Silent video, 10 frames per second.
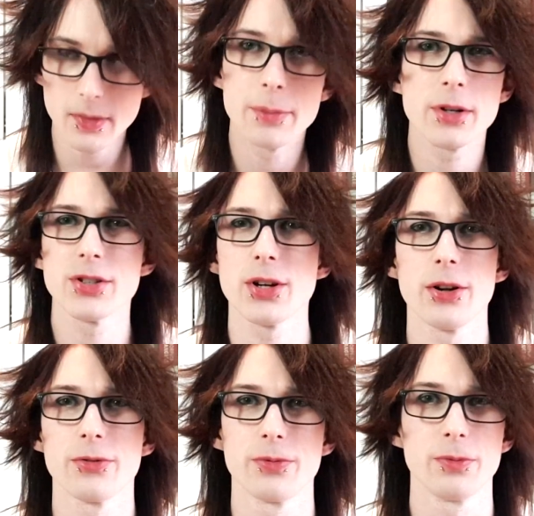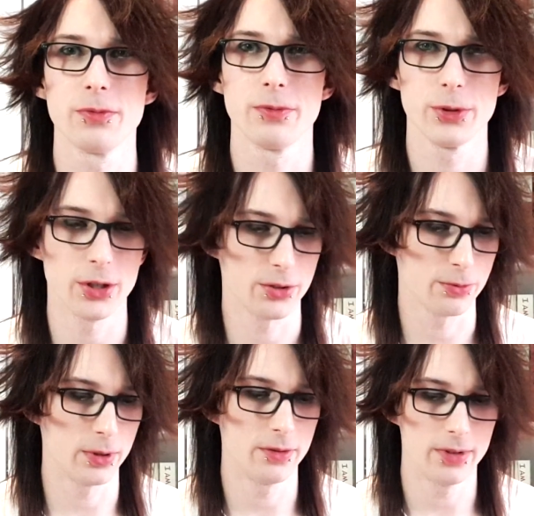I'm gonna start off just
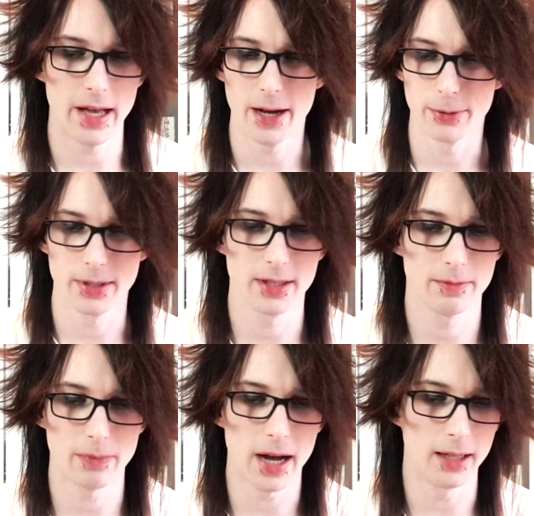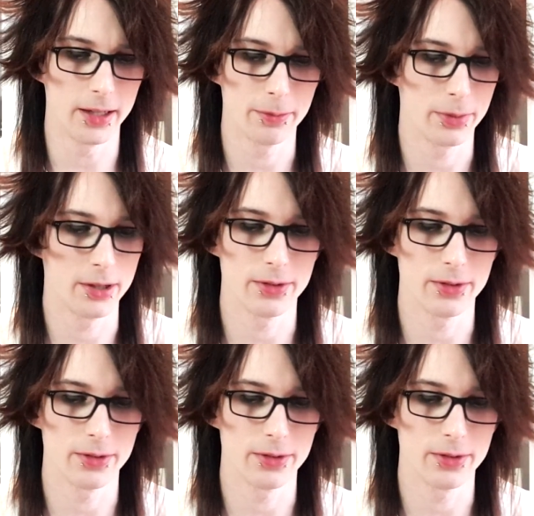with how it's piled up here.